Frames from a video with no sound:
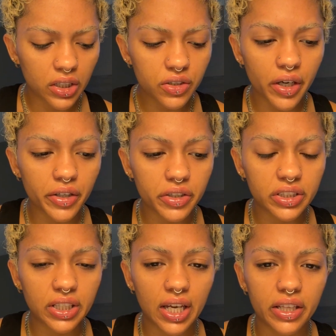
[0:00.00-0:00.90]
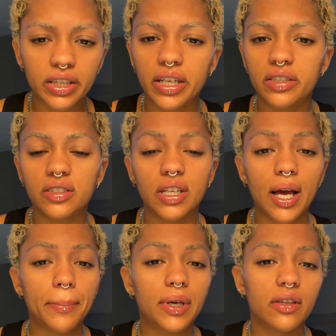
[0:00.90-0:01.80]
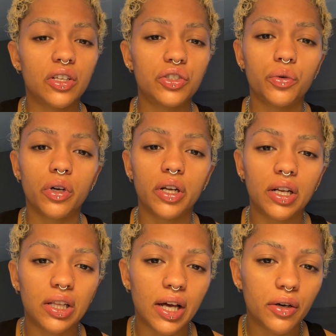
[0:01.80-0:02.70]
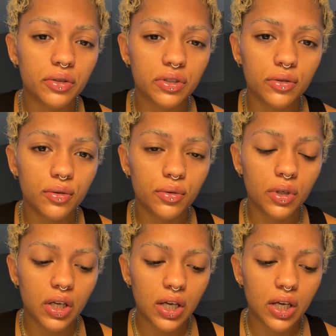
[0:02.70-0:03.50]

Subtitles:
understand that does not mean that you are not allowed to.